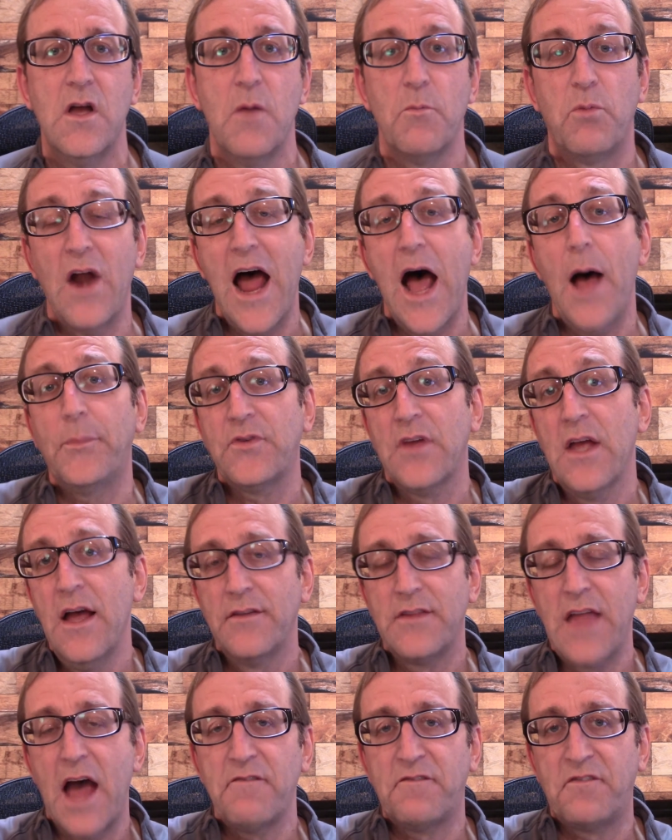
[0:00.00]
Perhaps
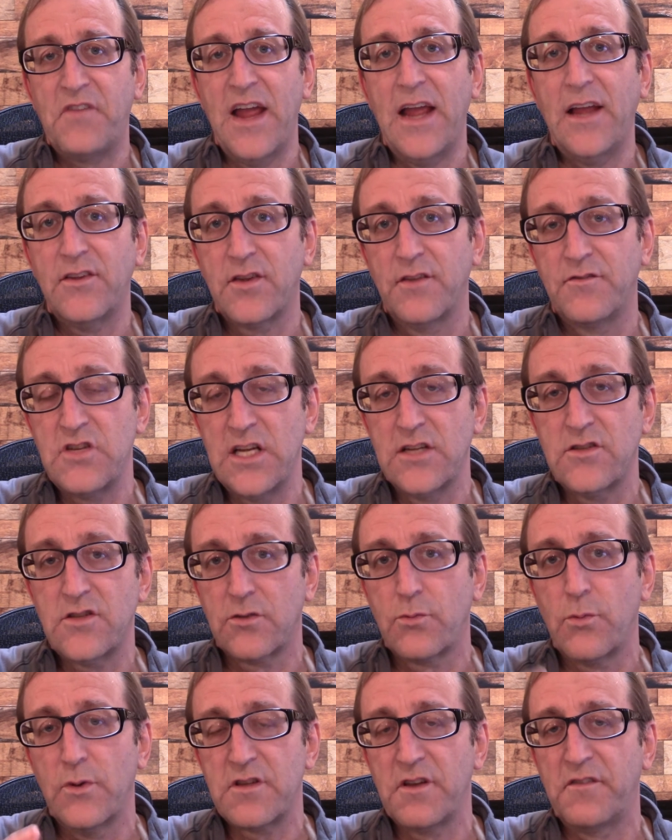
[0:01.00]
that face of
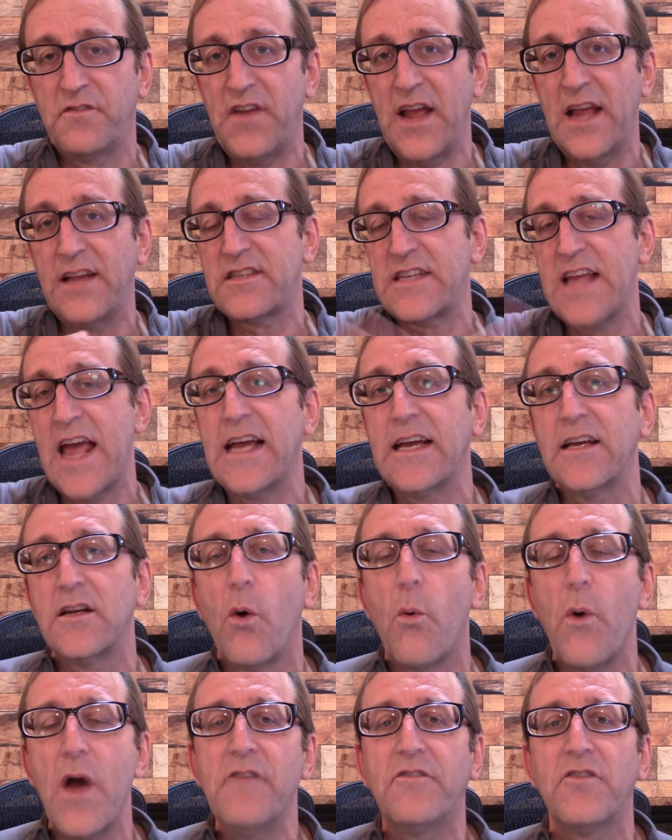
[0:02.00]
Jesus was a face taken
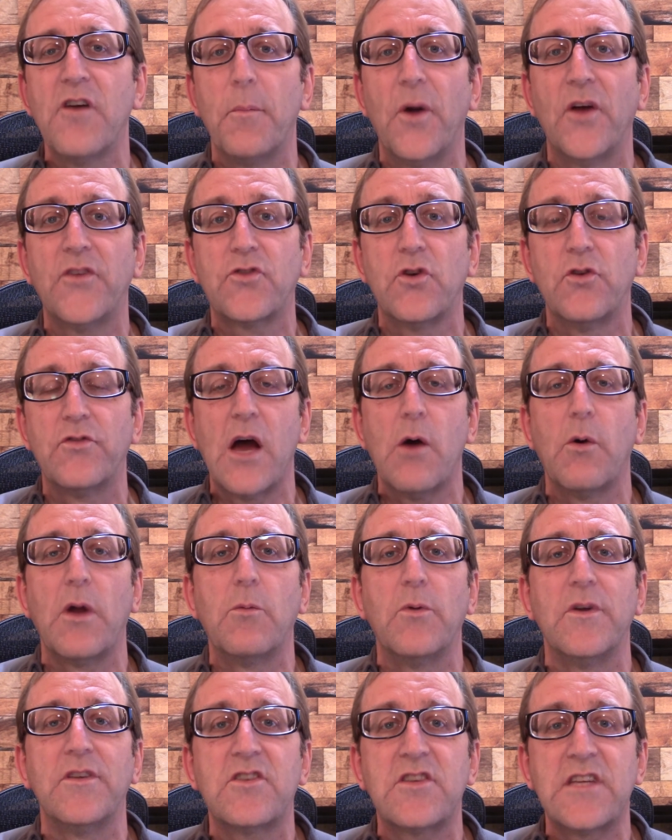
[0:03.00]
away from us so that we
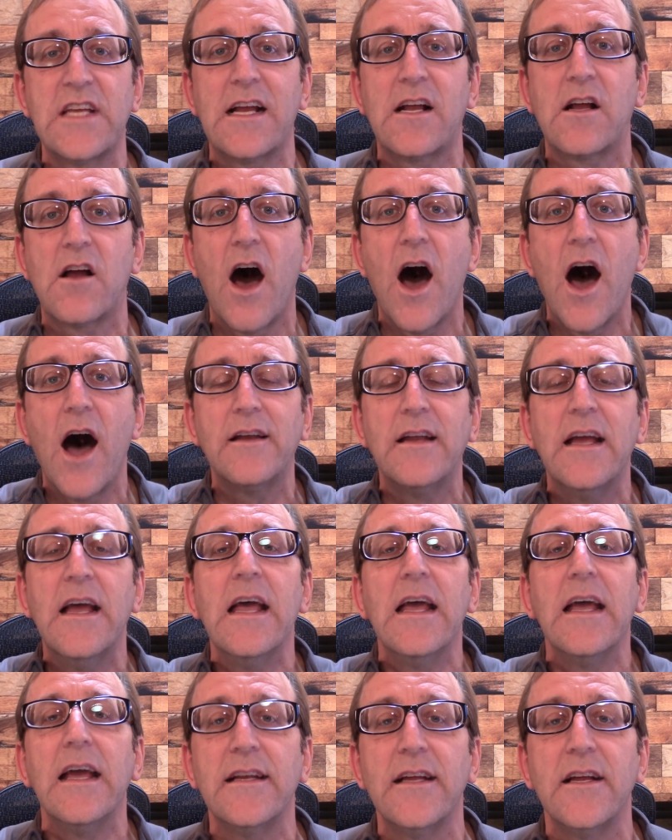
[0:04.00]
would seek God
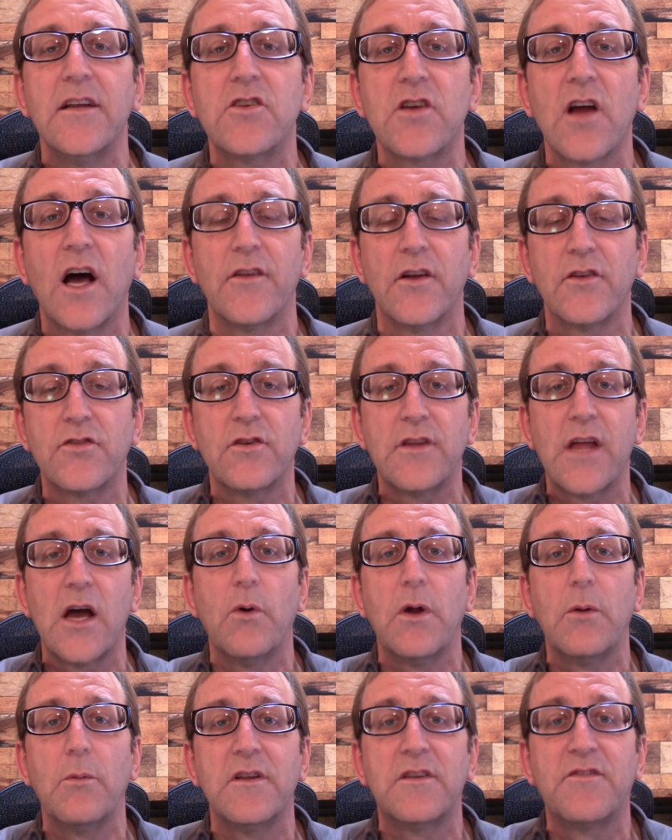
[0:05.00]
in each other, so that
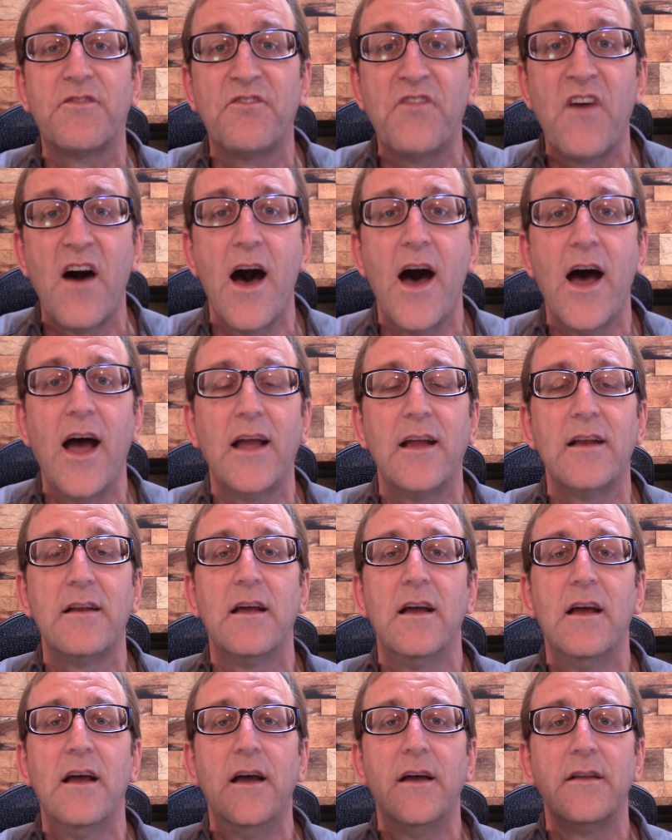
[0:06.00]
we would
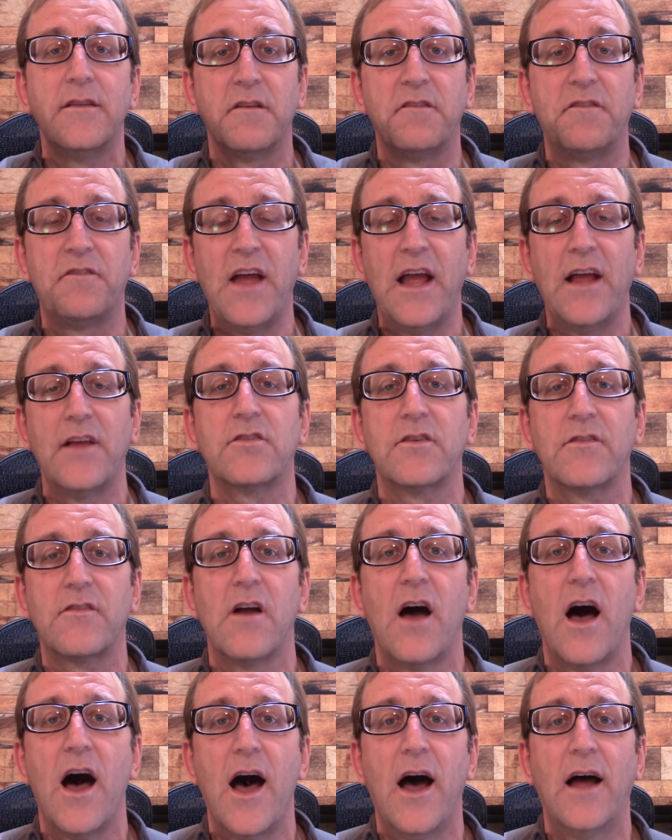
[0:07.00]
find the face of
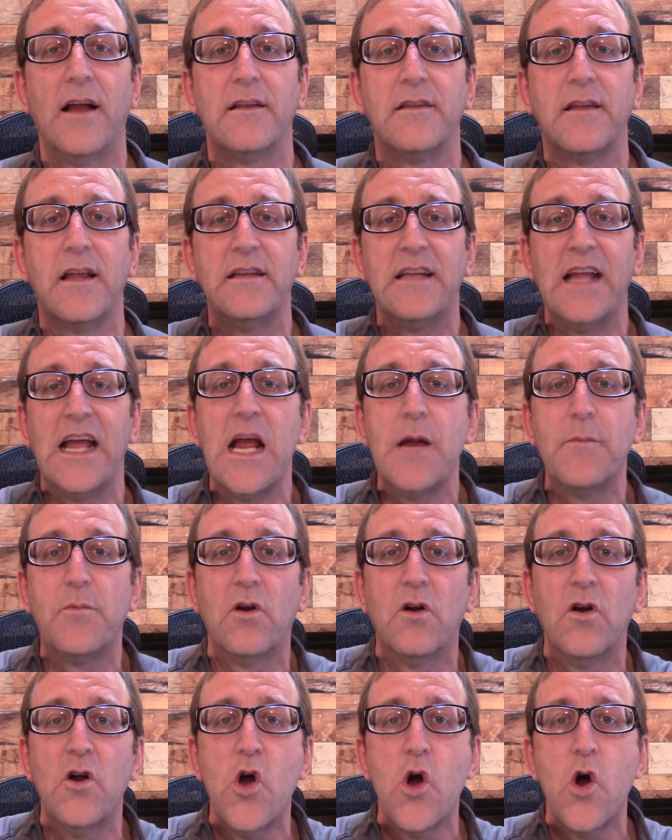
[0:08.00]
God in the
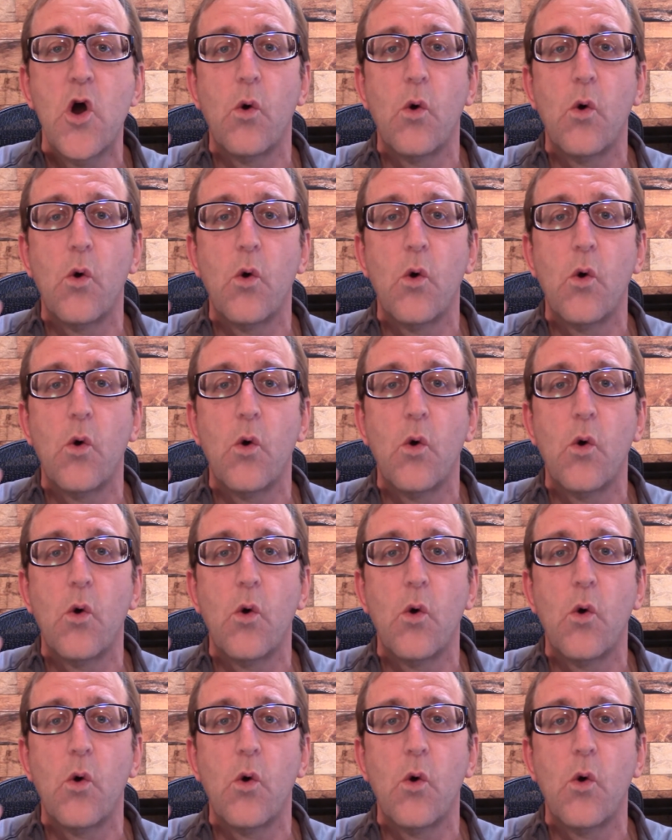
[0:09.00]
neighbor